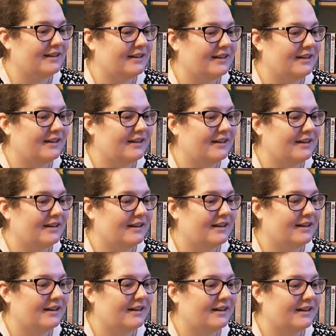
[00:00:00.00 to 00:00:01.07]

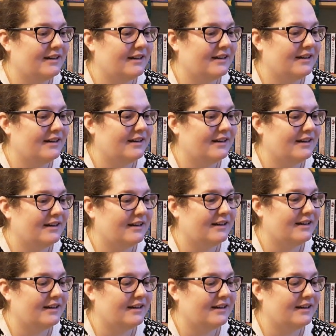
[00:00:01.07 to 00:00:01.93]
Nothing is said.